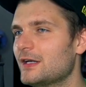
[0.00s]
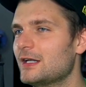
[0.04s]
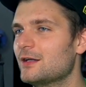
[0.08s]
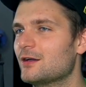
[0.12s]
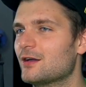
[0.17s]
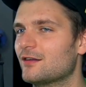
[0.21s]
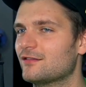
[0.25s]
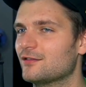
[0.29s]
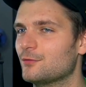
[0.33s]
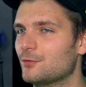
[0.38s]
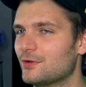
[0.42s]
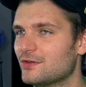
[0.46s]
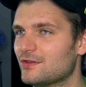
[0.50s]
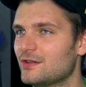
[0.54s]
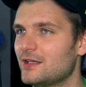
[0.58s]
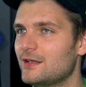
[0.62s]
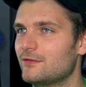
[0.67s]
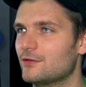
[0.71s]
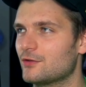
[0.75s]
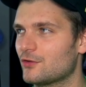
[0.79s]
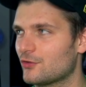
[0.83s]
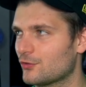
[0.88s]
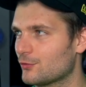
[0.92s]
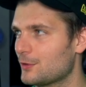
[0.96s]
because it wasn't
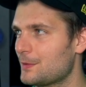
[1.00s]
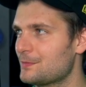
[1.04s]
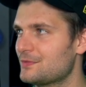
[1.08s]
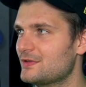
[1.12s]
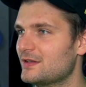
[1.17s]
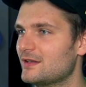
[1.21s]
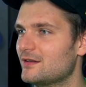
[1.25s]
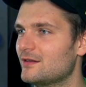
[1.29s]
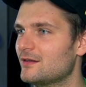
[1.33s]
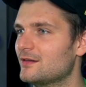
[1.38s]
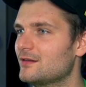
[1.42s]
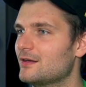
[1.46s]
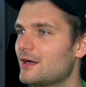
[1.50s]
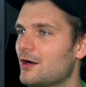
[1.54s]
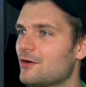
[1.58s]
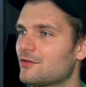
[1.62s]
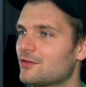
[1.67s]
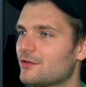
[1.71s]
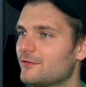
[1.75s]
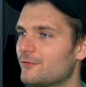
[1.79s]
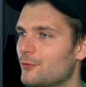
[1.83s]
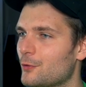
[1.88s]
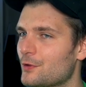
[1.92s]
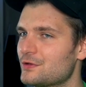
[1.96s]
even scripted.
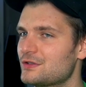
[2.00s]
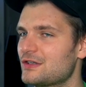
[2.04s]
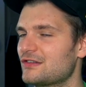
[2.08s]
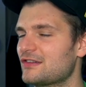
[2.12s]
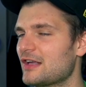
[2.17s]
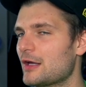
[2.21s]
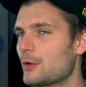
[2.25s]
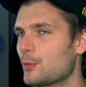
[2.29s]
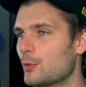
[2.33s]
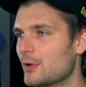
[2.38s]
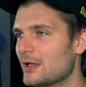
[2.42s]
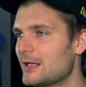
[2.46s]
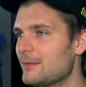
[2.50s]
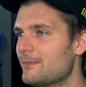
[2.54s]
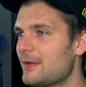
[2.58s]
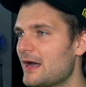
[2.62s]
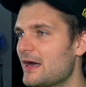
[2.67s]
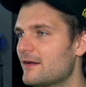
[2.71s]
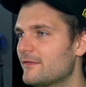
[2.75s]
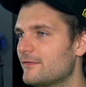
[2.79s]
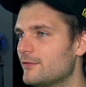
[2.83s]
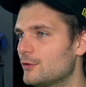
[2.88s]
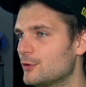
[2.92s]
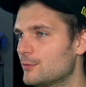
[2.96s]
Harrison Ford just had really
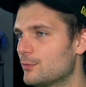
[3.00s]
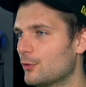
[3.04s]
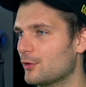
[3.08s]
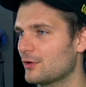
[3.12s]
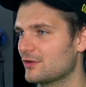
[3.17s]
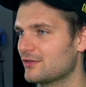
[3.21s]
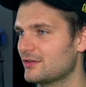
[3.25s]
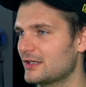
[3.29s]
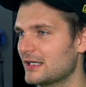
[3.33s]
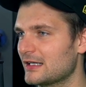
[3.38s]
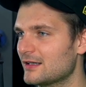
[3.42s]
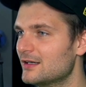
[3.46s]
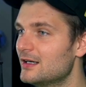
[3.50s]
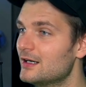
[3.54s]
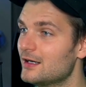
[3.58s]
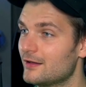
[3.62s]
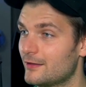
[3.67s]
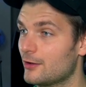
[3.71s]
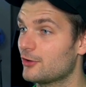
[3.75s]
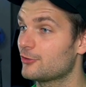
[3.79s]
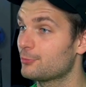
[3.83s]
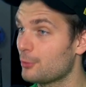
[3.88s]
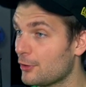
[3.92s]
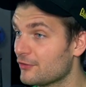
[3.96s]
bad food poisoning.
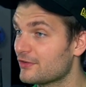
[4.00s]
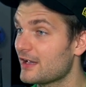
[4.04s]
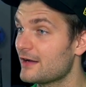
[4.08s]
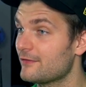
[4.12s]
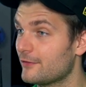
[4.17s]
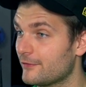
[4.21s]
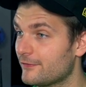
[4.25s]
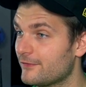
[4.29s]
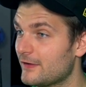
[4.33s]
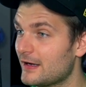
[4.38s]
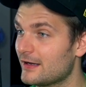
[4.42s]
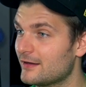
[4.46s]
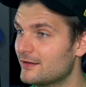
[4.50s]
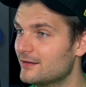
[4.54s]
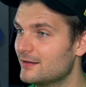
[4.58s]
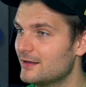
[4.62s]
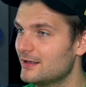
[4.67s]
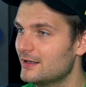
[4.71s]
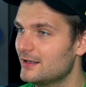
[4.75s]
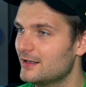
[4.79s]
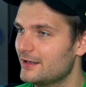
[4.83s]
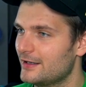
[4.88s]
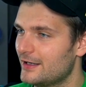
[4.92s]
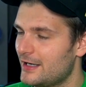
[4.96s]
They were supposed to have a fight,
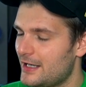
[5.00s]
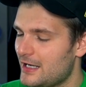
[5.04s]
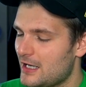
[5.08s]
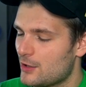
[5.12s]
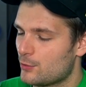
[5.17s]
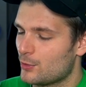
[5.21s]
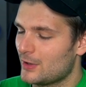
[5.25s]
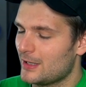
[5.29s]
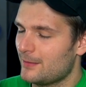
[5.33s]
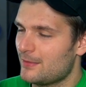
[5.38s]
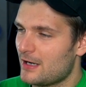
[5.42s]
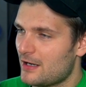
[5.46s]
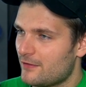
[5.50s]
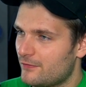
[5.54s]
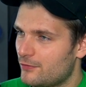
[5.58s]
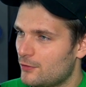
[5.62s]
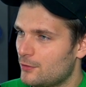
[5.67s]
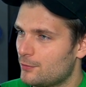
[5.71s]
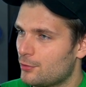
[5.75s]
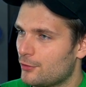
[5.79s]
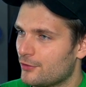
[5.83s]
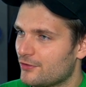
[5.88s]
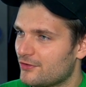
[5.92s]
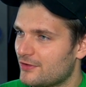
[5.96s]
and he had really bad
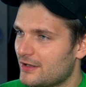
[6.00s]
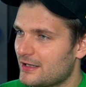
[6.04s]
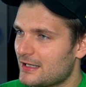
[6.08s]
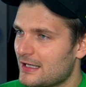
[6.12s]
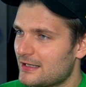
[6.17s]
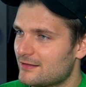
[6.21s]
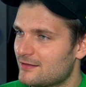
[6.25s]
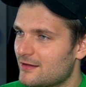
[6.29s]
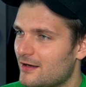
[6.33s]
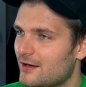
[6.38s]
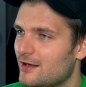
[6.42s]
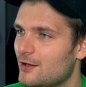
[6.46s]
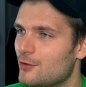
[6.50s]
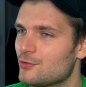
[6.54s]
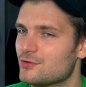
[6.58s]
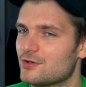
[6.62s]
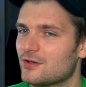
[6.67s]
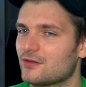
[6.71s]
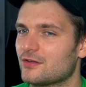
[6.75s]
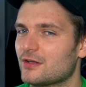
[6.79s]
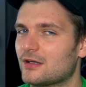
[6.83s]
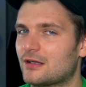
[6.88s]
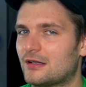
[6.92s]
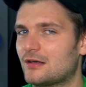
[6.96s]
food poisoning that day, and he was
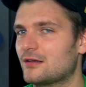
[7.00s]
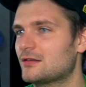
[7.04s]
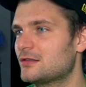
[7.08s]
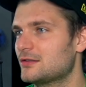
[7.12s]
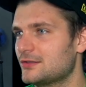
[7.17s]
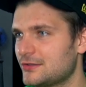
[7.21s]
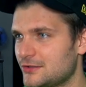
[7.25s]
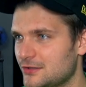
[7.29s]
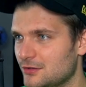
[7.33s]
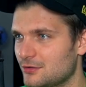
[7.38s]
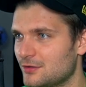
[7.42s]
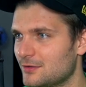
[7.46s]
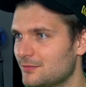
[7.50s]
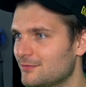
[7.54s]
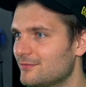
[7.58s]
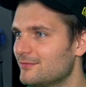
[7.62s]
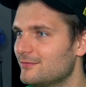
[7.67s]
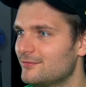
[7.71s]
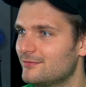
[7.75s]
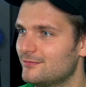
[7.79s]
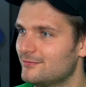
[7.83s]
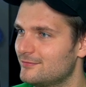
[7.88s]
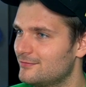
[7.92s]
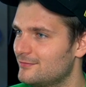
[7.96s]
just like, "Can I just shoot him?"
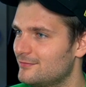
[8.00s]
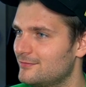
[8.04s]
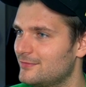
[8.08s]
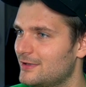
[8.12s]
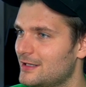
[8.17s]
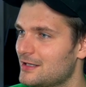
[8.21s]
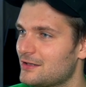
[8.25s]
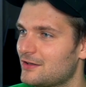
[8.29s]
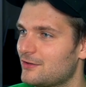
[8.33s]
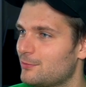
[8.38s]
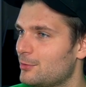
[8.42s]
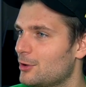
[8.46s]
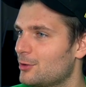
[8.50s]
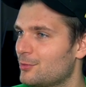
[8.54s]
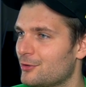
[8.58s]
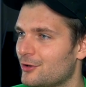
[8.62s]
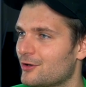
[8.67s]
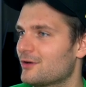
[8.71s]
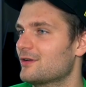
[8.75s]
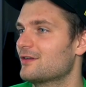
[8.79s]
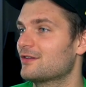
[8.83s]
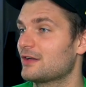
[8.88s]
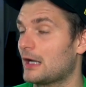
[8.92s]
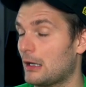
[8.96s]
And
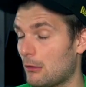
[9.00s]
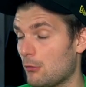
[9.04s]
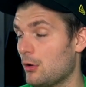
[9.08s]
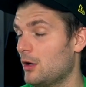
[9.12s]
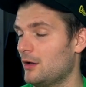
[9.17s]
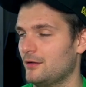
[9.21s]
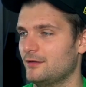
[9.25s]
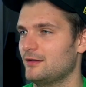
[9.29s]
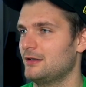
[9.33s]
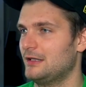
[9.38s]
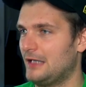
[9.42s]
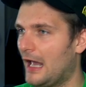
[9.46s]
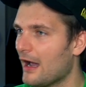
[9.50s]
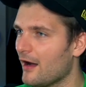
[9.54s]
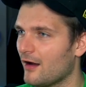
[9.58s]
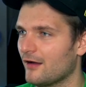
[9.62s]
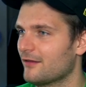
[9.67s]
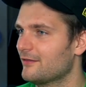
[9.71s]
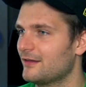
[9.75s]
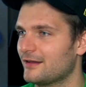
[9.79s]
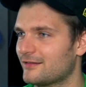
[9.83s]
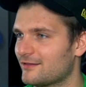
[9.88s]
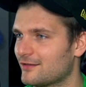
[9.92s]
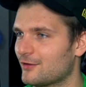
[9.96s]
Spielberg is like, "Well, yeah,
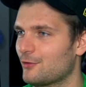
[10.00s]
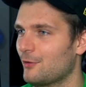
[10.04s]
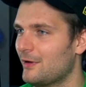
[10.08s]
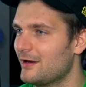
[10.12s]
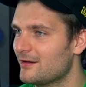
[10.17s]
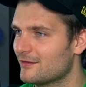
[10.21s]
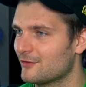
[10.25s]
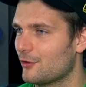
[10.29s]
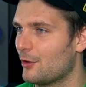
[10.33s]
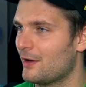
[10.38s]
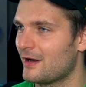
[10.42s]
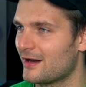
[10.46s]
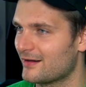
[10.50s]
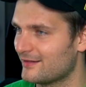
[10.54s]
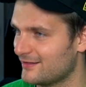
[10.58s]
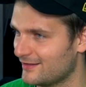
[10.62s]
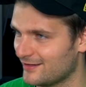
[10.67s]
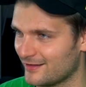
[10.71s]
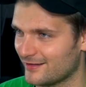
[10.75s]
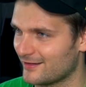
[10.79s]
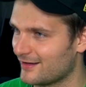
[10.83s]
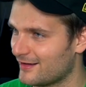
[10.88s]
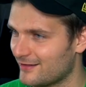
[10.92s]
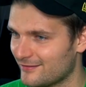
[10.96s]
that's a great
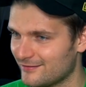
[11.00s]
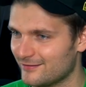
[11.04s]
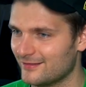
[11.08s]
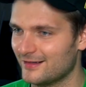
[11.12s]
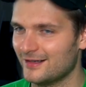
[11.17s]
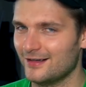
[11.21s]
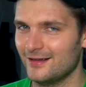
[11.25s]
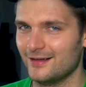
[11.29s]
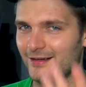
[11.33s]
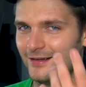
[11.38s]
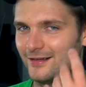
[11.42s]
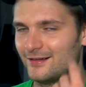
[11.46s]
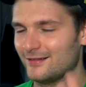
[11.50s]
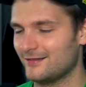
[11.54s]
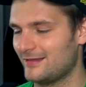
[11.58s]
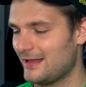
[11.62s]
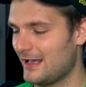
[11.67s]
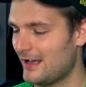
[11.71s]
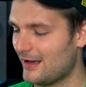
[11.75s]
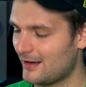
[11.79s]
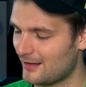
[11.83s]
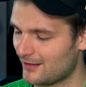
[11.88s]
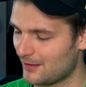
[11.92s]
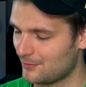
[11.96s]
idea." And
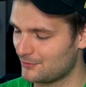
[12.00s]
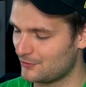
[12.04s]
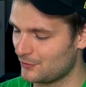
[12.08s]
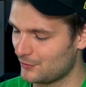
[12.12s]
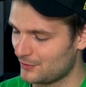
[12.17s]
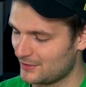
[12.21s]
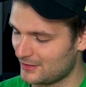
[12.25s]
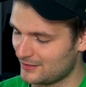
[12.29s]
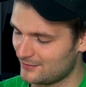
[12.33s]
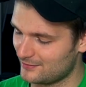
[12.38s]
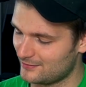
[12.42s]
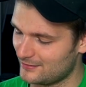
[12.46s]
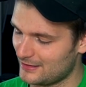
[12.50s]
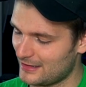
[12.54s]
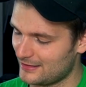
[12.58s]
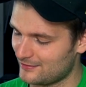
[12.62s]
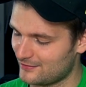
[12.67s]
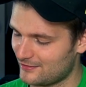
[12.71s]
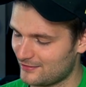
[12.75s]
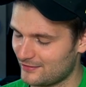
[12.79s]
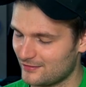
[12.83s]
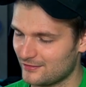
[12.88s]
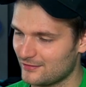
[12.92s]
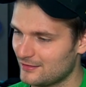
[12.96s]
they ended up doing it, and
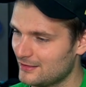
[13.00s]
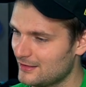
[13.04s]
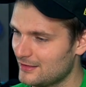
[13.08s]
that's...